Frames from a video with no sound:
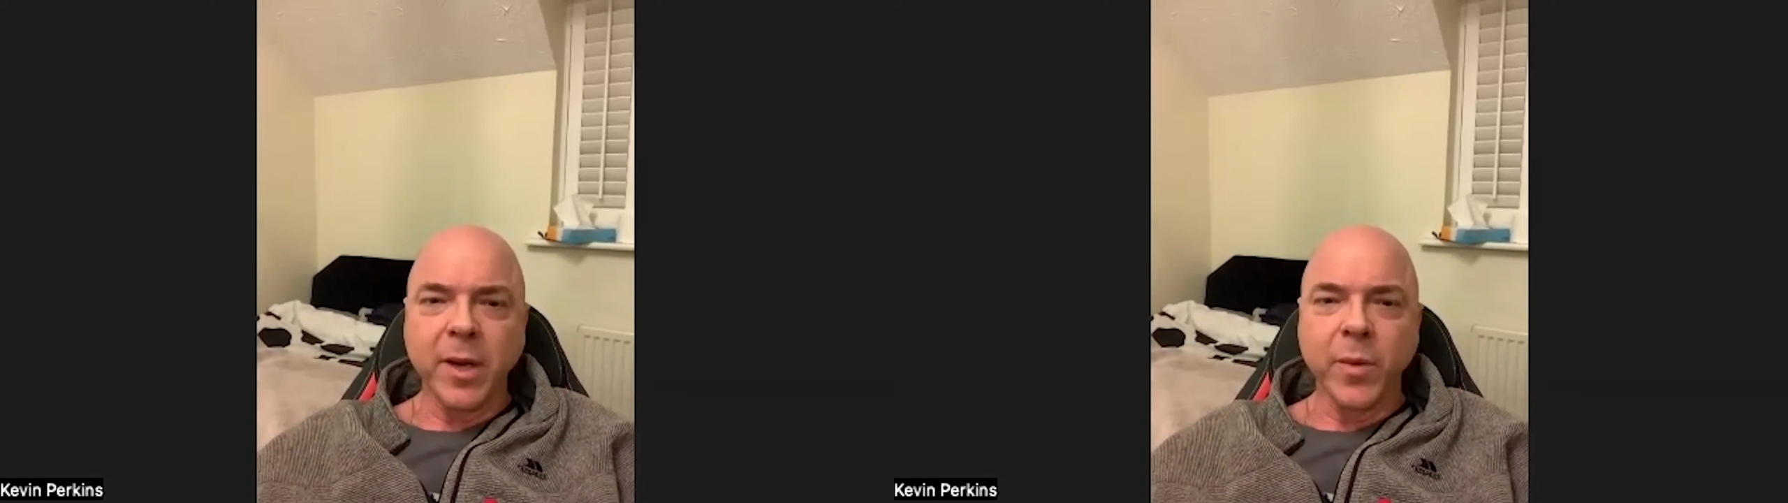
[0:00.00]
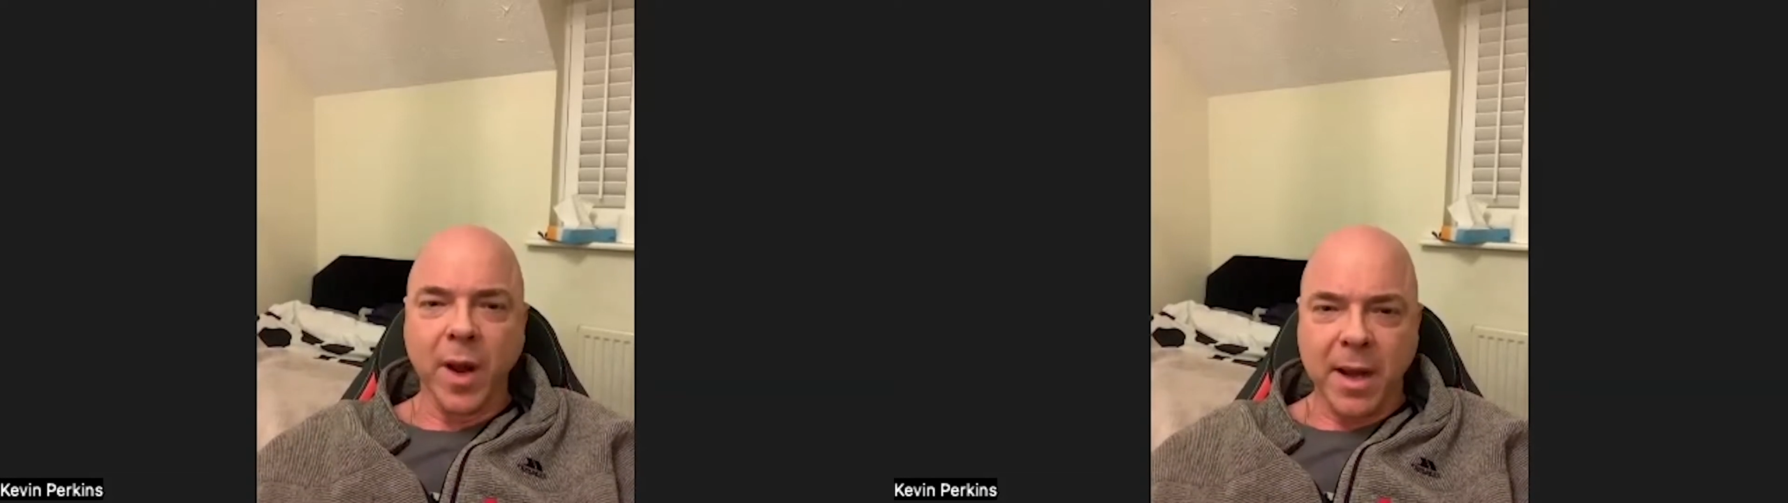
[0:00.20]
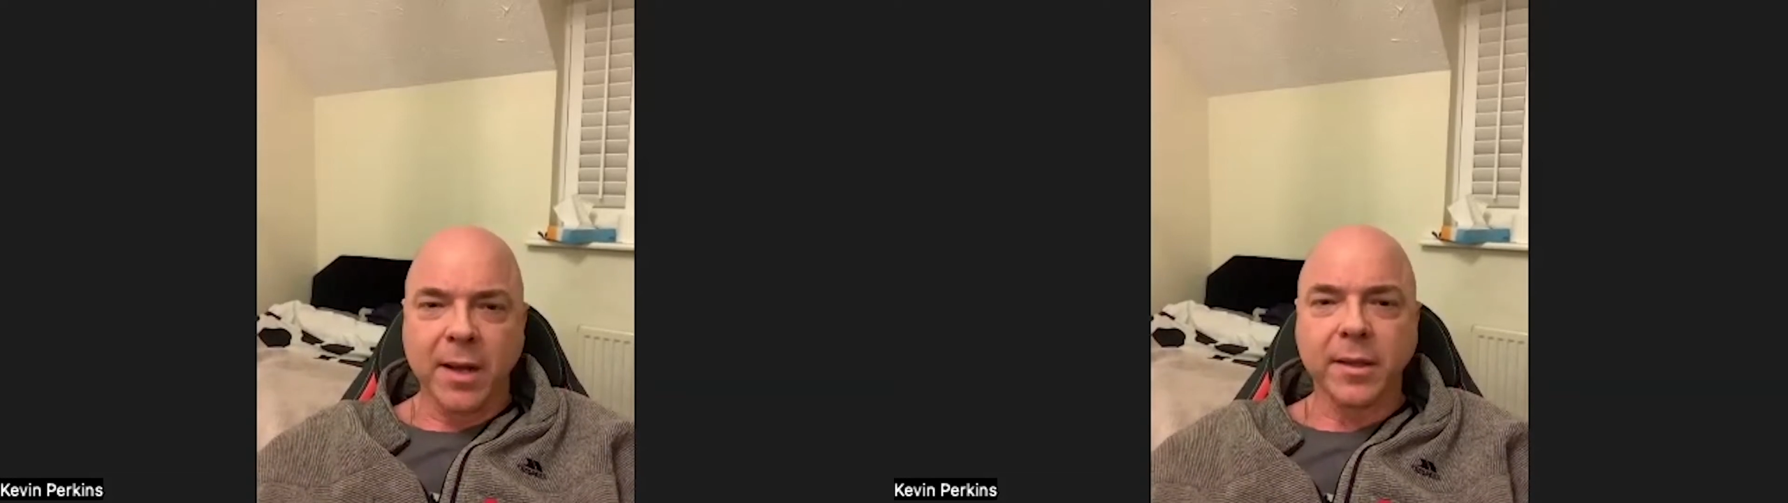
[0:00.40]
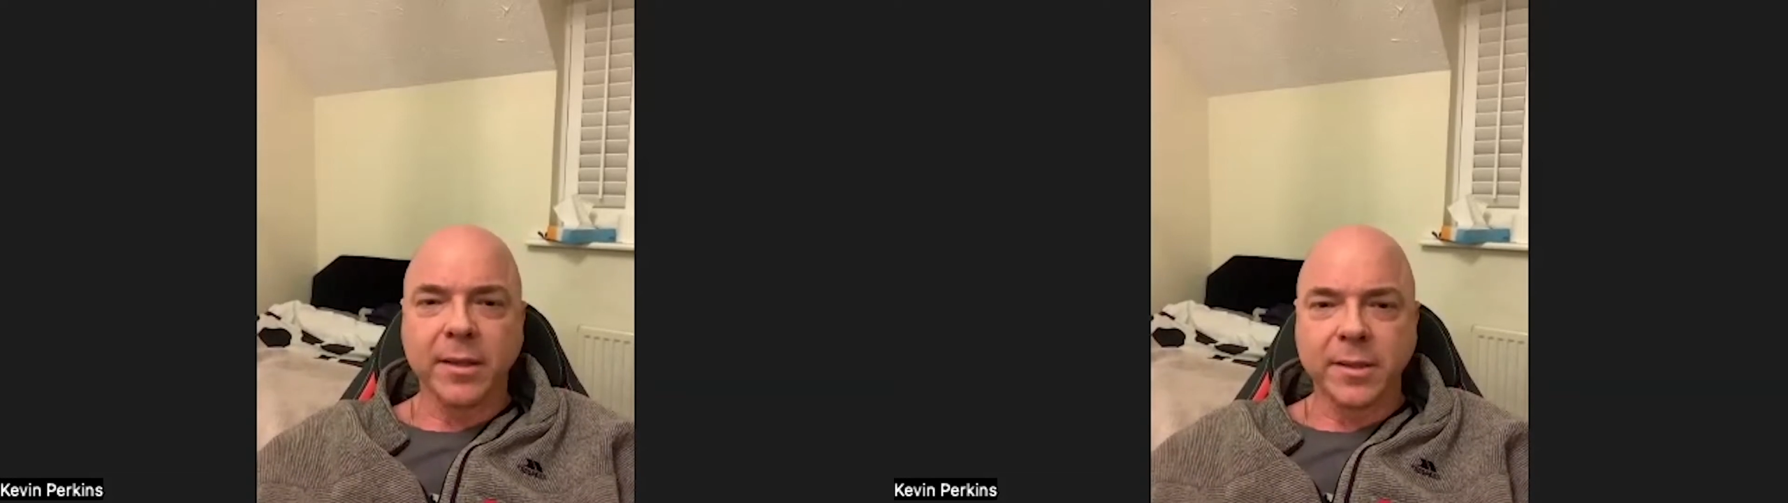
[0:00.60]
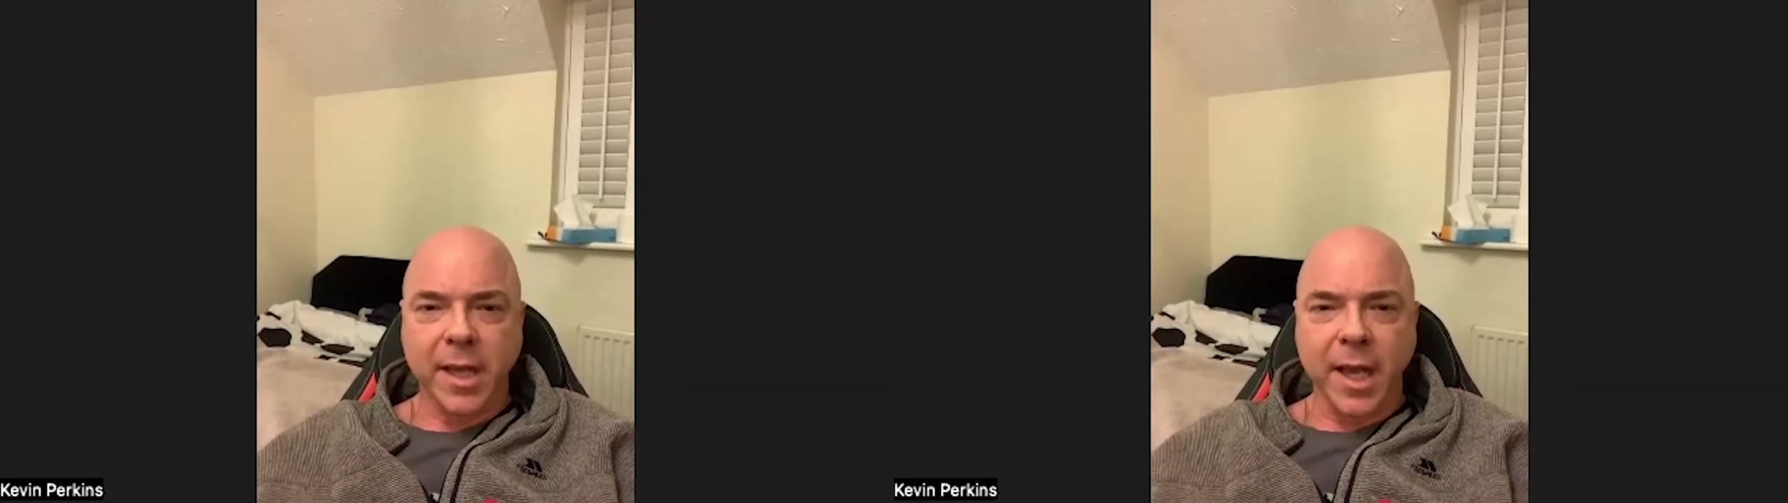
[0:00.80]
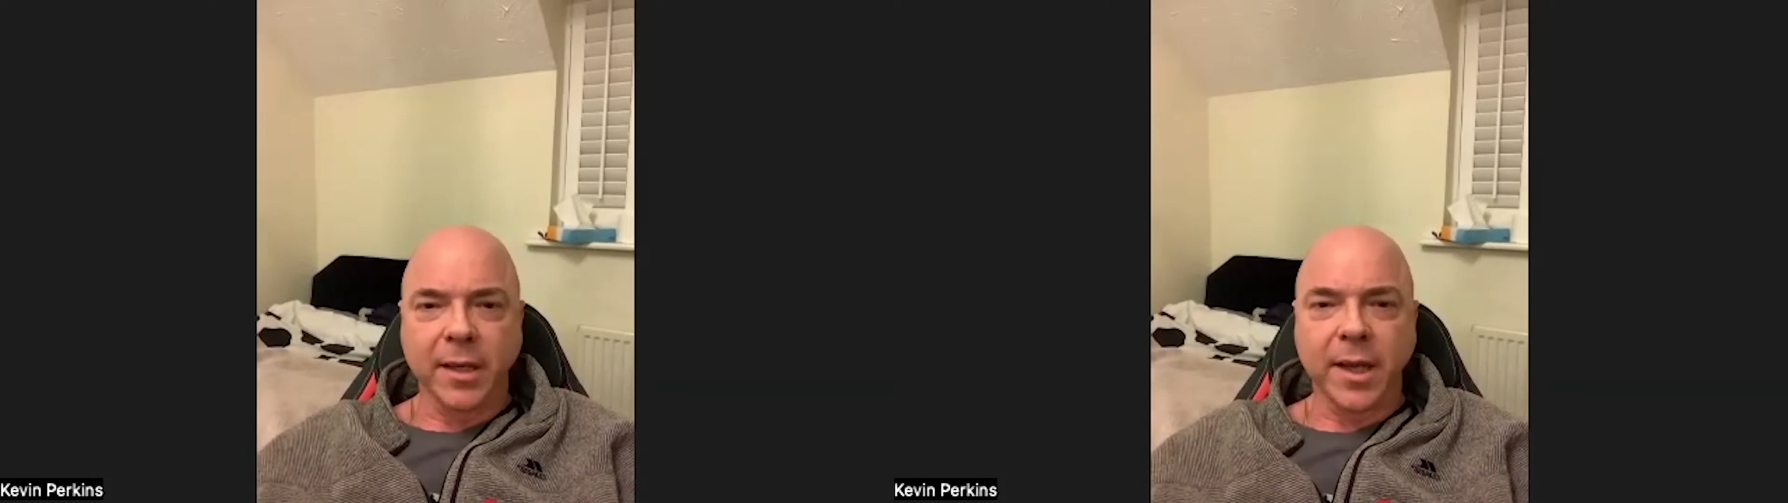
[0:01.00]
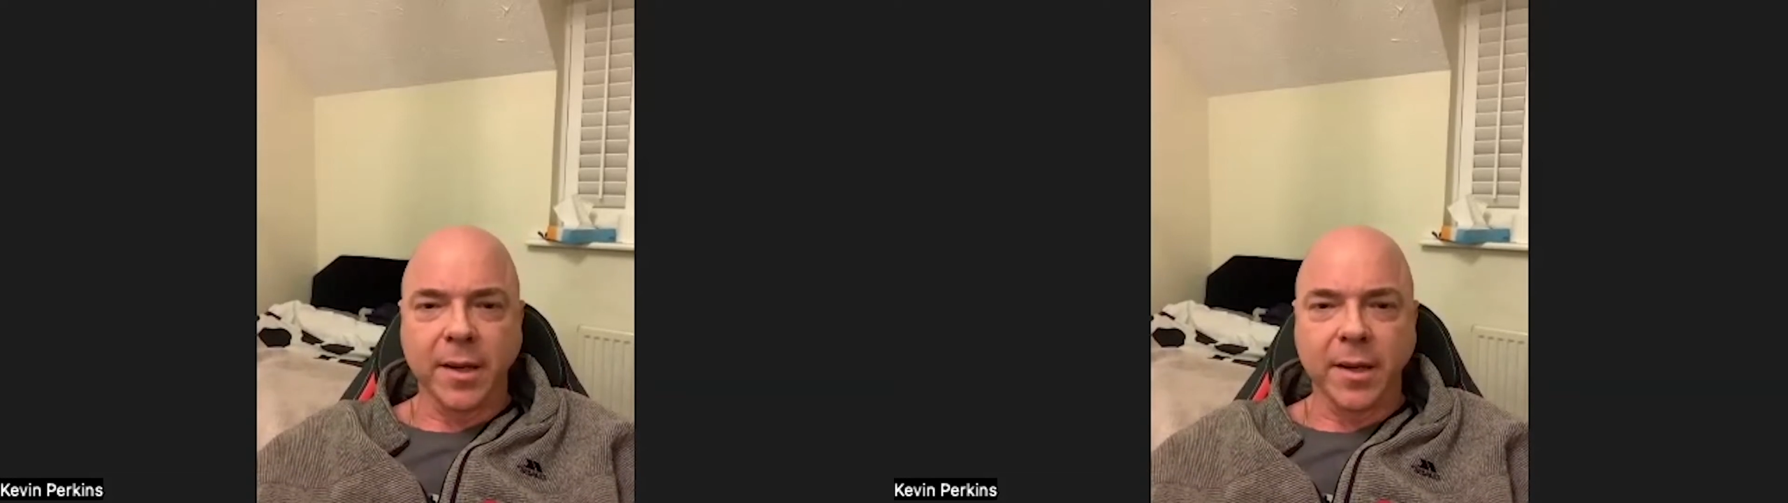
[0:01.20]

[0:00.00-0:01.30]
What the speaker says: where our mouth is and